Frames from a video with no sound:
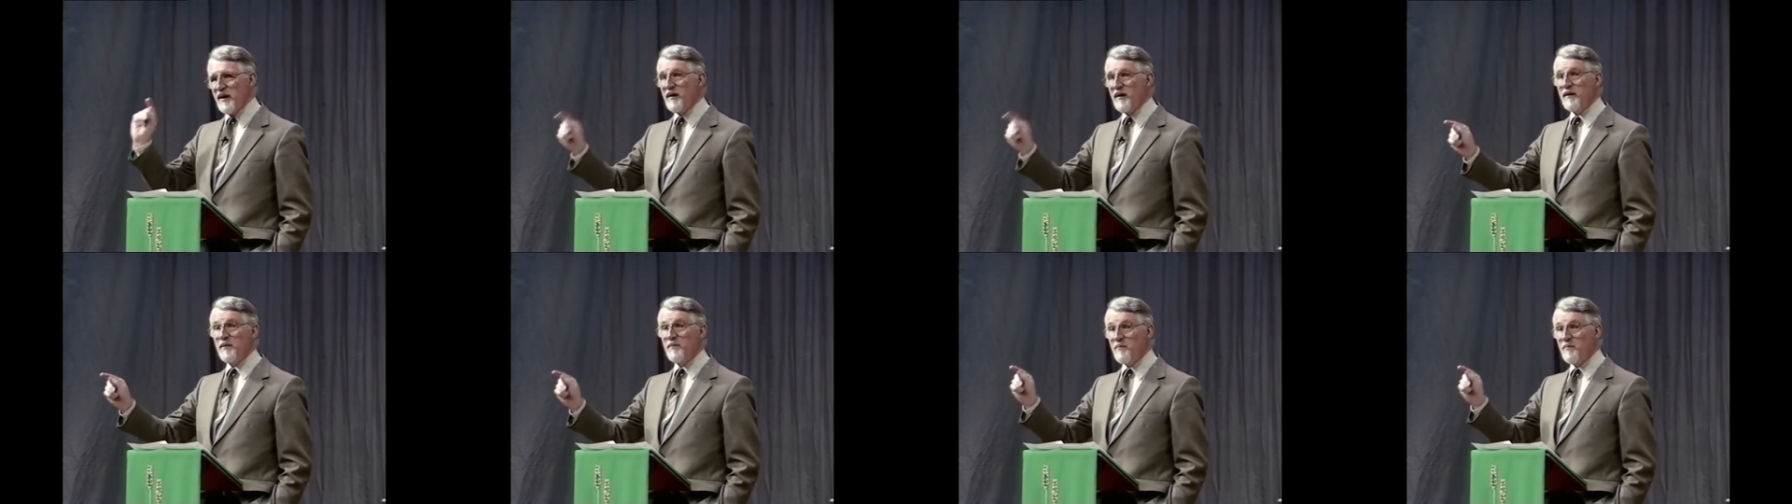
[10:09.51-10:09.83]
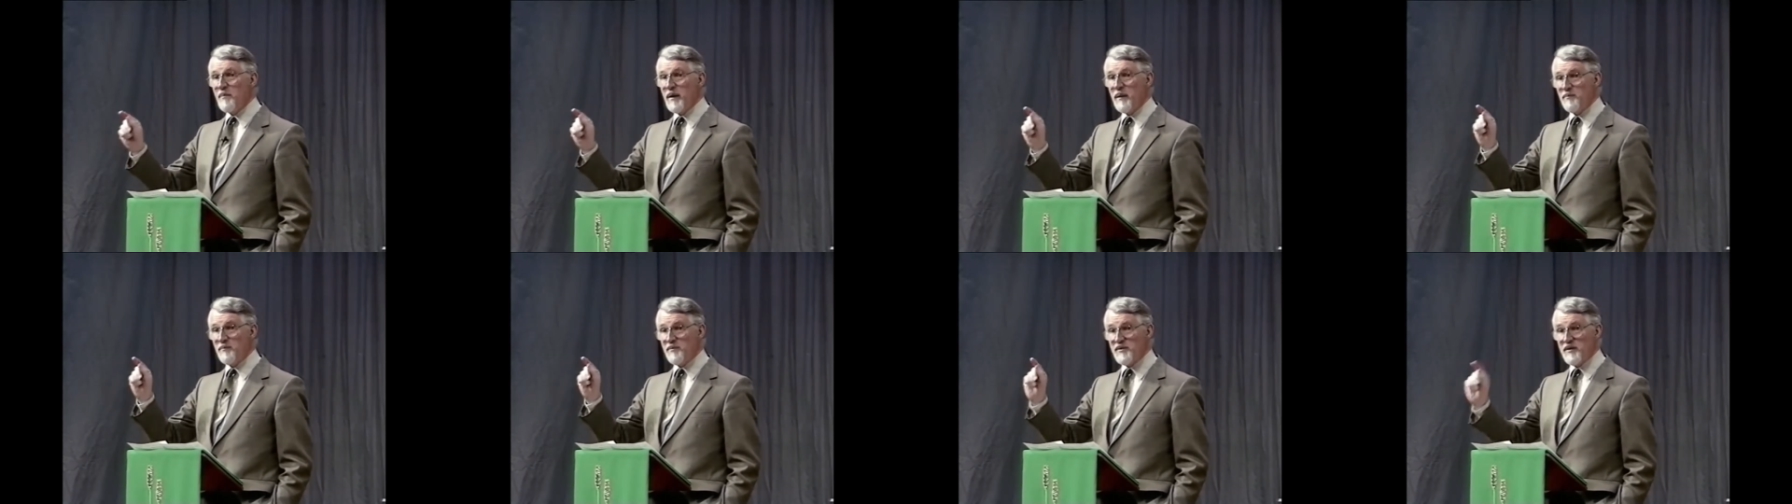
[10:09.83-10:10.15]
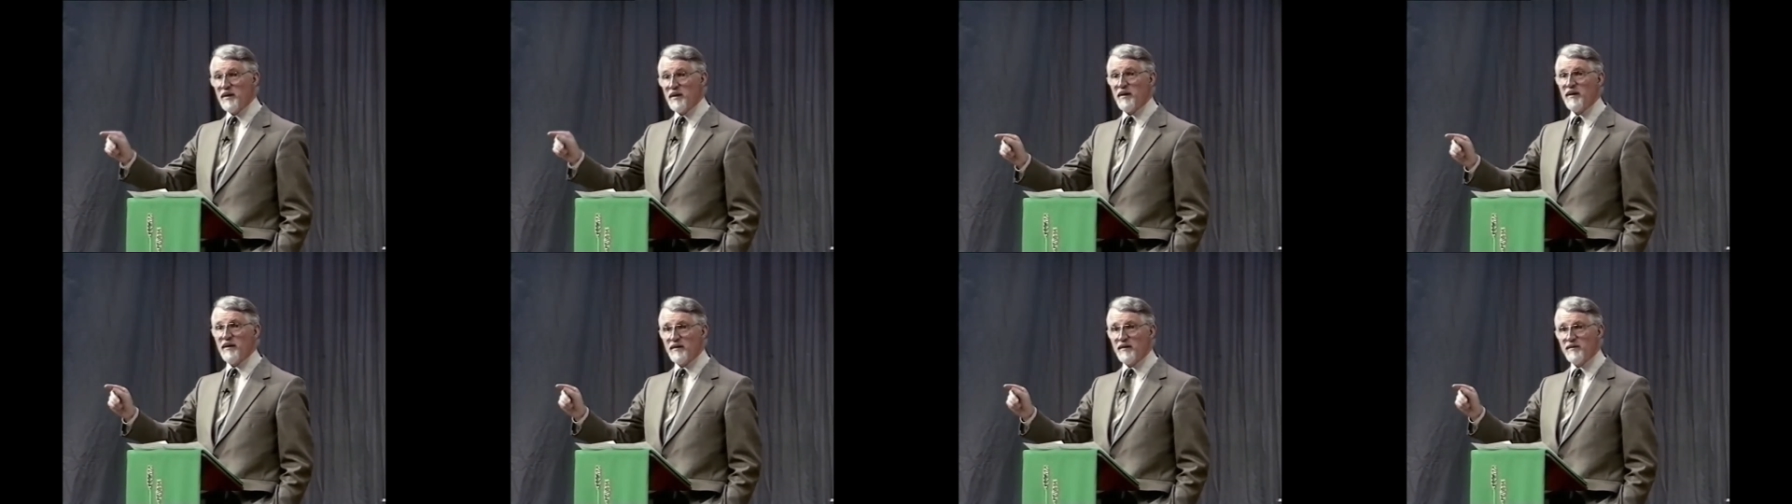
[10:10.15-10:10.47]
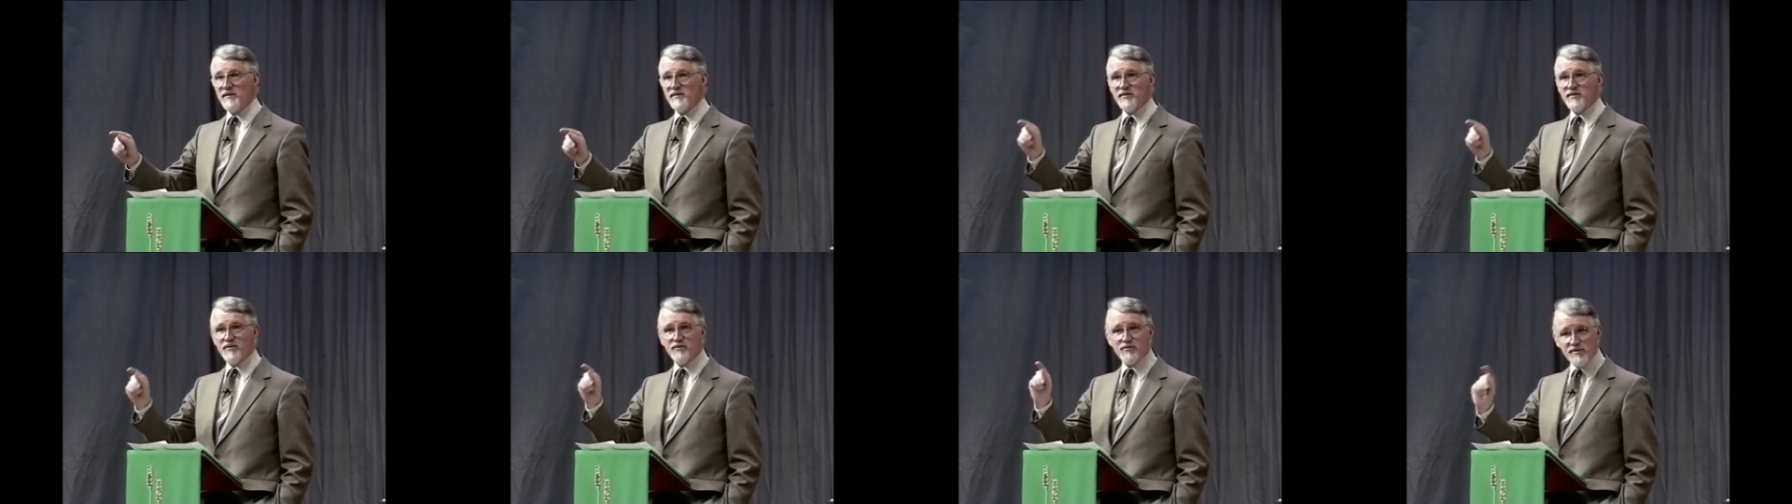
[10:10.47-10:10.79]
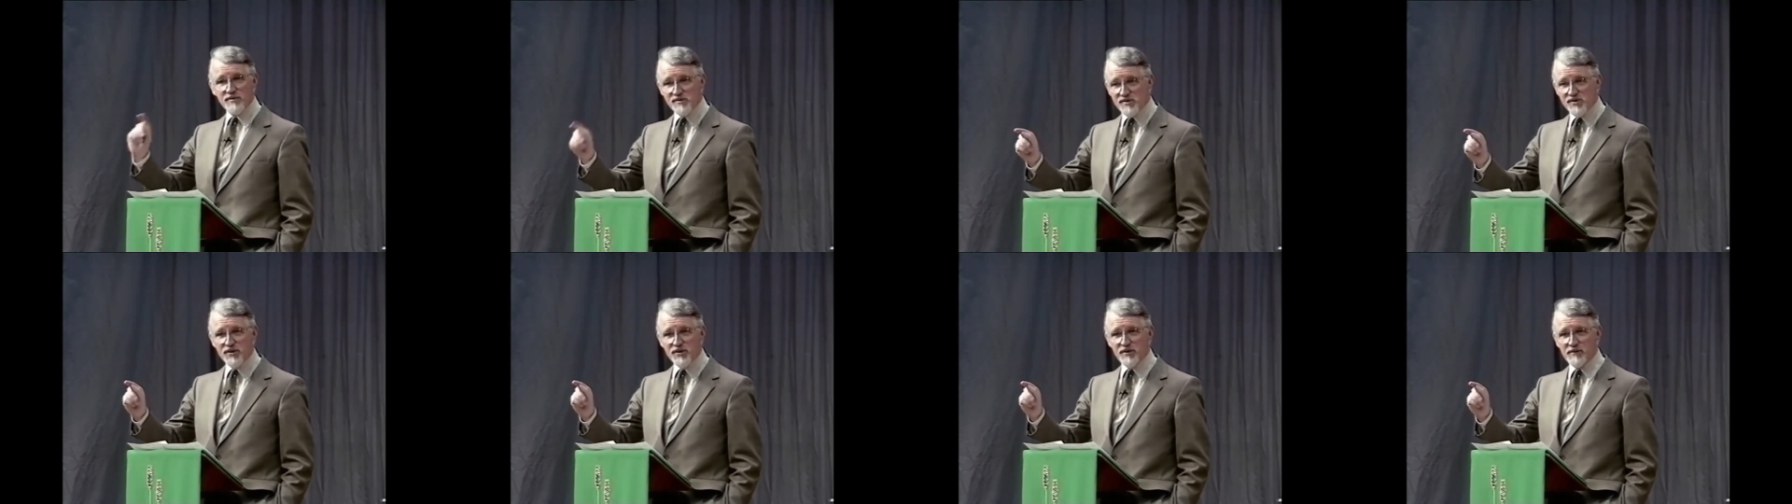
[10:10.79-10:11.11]
unbaptized
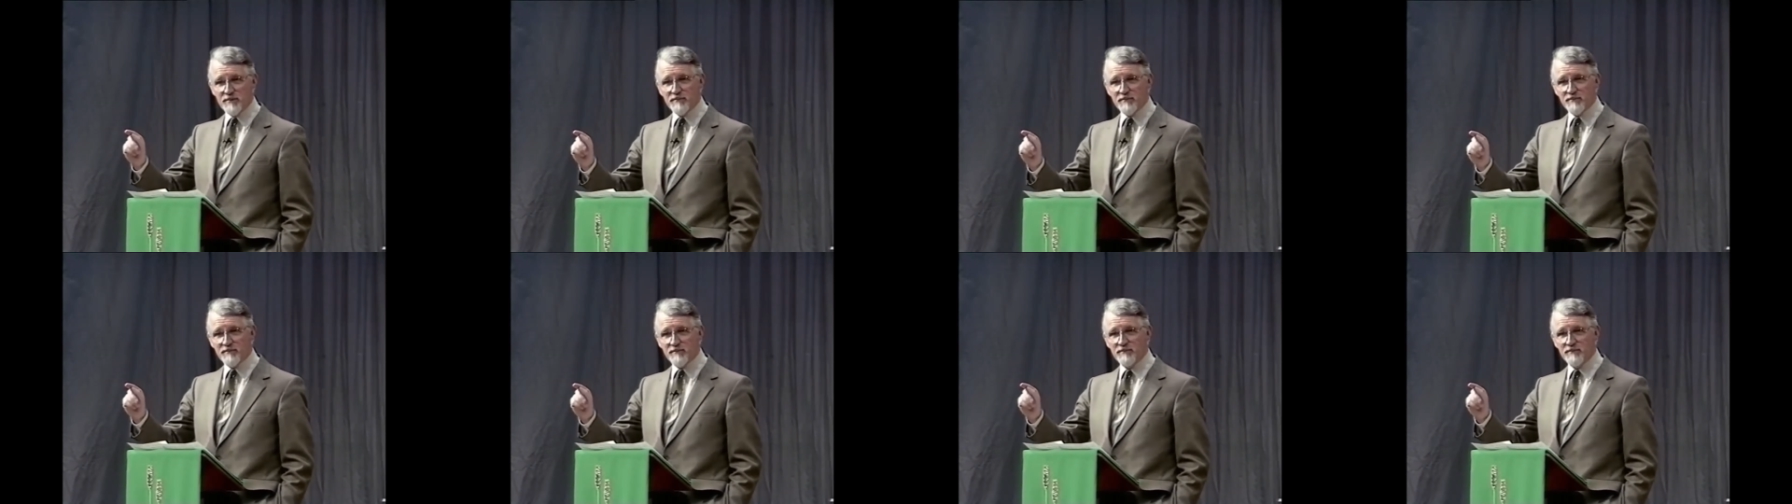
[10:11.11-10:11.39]
Christian.